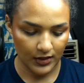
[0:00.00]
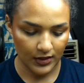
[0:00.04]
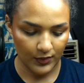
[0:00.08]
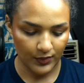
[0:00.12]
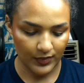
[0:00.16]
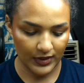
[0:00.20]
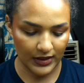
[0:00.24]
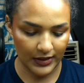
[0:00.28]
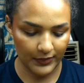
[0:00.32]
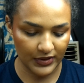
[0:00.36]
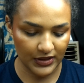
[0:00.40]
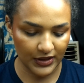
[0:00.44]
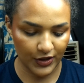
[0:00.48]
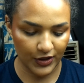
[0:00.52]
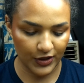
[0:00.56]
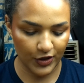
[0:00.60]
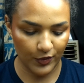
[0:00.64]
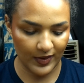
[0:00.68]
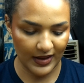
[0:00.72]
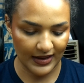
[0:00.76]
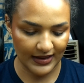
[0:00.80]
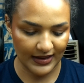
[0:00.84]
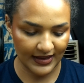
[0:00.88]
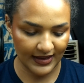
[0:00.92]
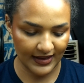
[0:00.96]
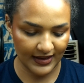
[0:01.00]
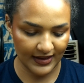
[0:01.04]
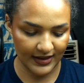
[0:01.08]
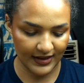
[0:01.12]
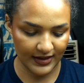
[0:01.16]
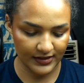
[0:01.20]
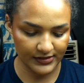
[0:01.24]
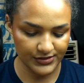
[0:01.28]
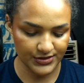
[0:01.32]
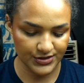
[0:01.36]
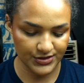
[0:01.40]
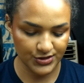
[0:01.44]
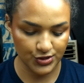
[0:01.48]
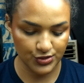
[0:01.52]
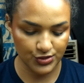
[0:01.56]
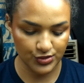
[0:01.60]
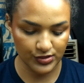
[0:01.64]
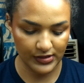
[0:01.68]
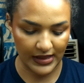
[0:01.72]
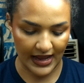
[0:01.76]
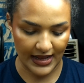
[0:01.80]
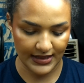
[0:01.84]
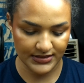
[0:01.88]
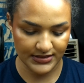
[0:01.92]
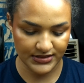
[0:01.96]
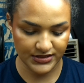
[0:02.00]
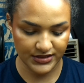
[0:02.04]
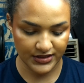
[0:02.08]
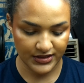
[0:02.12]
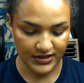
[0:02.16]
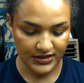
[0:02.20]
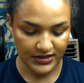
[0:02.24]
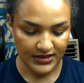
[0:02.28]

but I'm going to go back into that.